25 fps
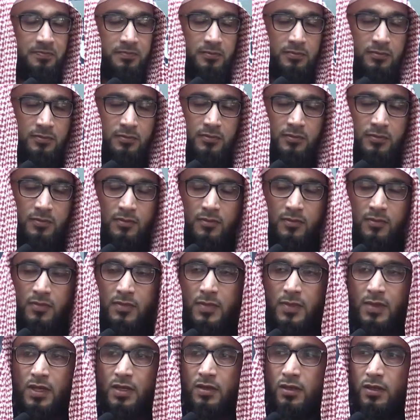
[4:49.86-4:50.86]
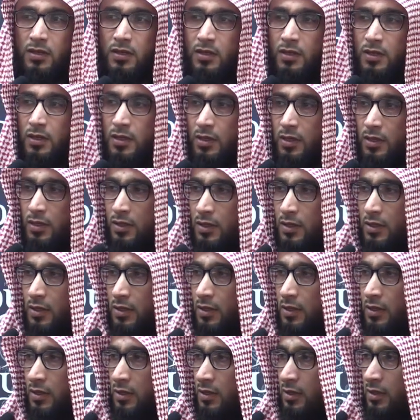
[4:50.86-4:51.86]

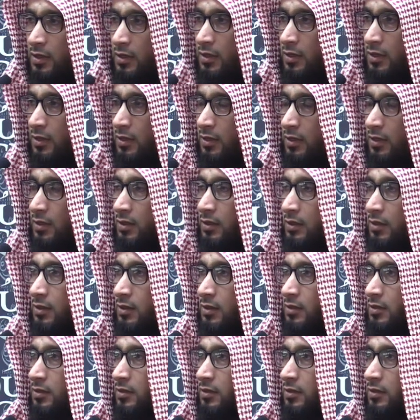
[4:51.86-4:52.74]
[no speech]